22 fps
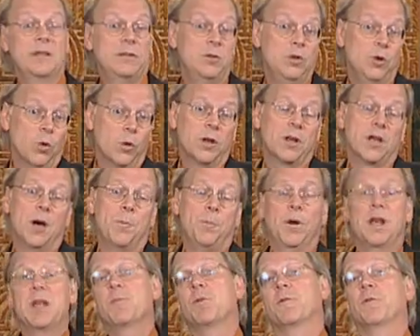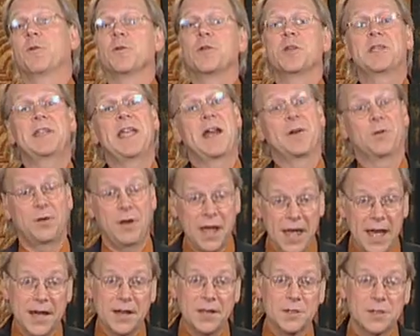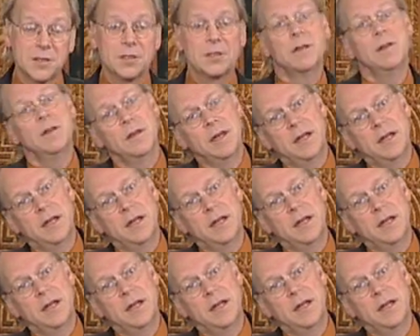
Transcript: your company prefers standard X